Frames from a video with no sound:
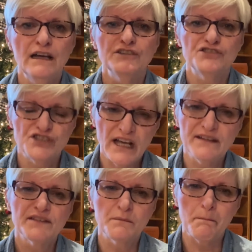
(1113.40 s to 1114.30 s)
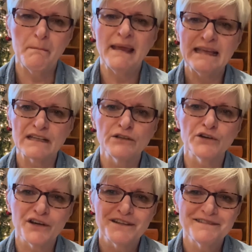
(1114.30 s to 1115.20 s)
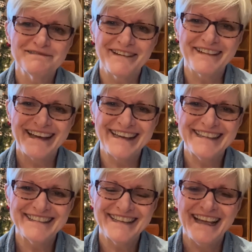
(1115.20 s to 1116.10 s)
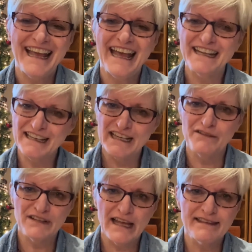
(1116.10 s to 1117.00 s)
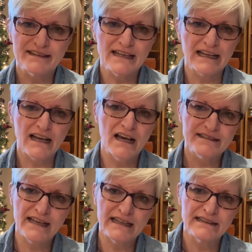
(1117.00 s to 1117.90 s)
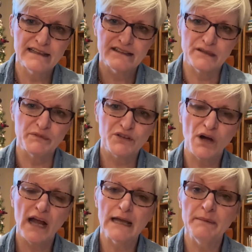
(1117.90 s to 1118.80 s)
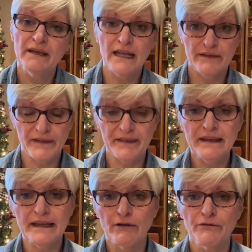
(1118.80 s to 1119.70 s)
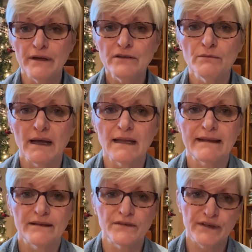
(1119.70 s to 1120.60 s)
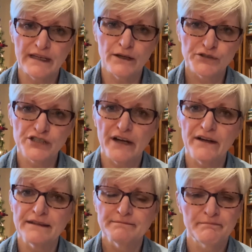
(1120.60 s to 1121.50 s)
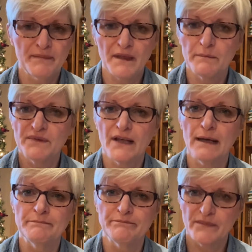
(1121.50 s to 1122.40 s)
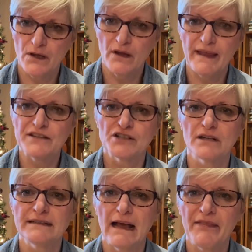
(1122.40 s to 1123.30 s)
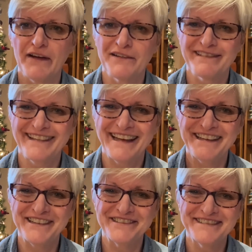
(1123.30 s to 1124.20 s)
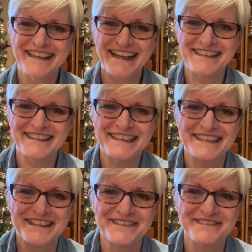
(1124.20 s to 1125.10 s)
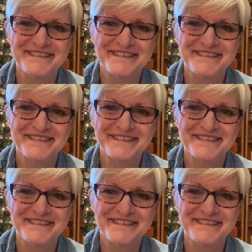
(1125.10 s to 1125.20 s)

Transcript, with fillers: Just make it good, okay? And again, if you like this kind of content, subscribe. If you think you have a friend who might like this video, share it, thumbs up, all that junk down there. Thank you, and I'll see you soon.